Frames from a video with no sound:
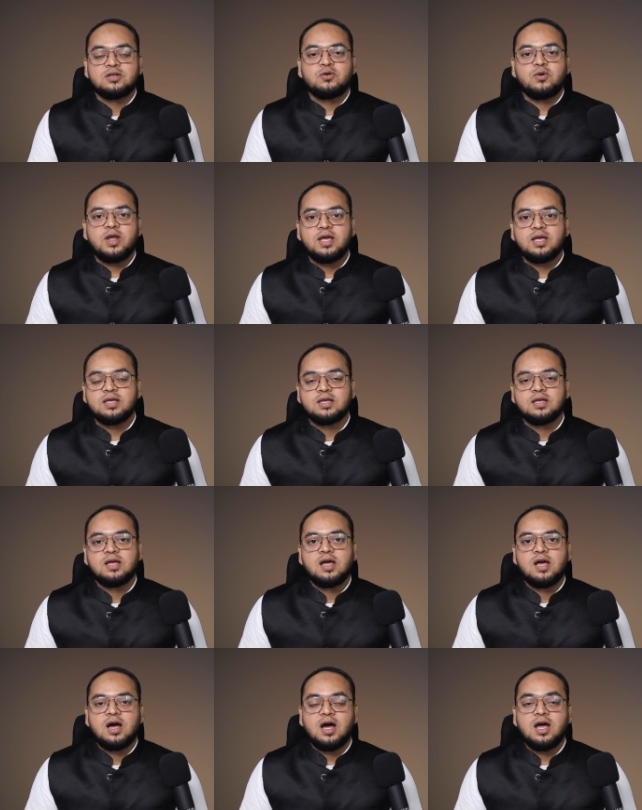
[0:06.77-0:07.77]
Today,
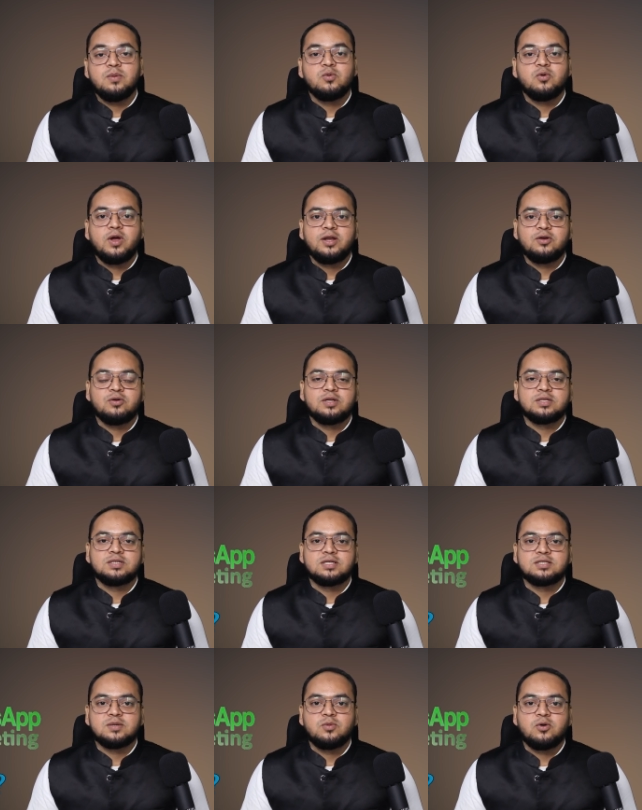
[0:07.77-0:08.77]
I am going to
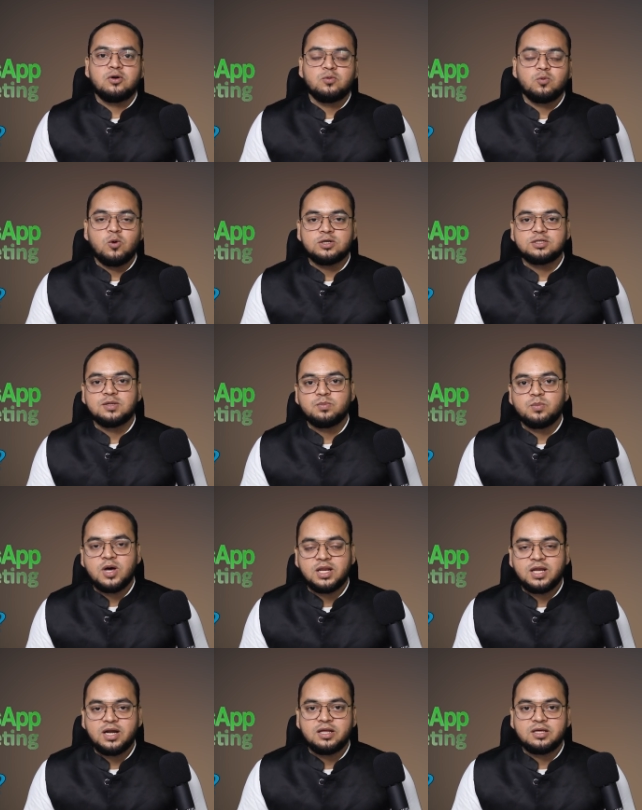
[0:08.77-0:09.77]
discuss about WhatsApp
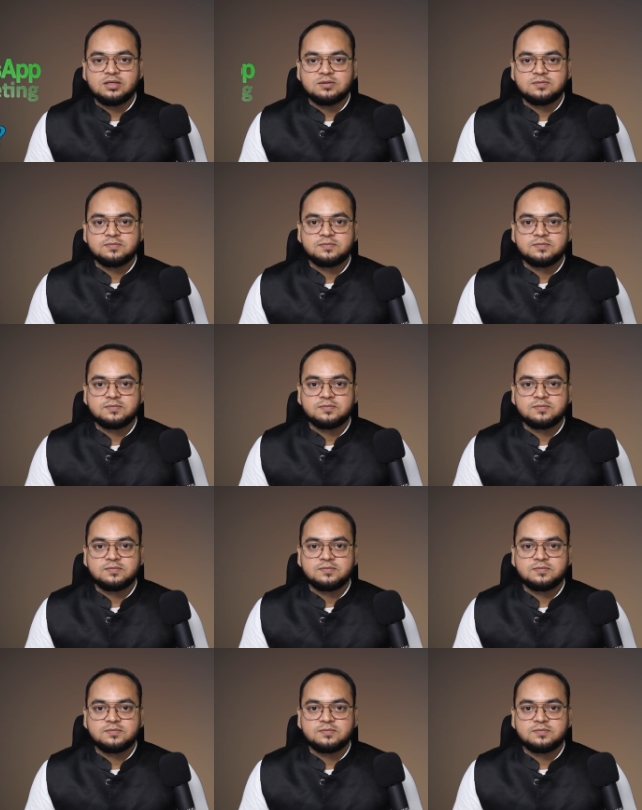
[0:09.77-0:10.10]
marketing,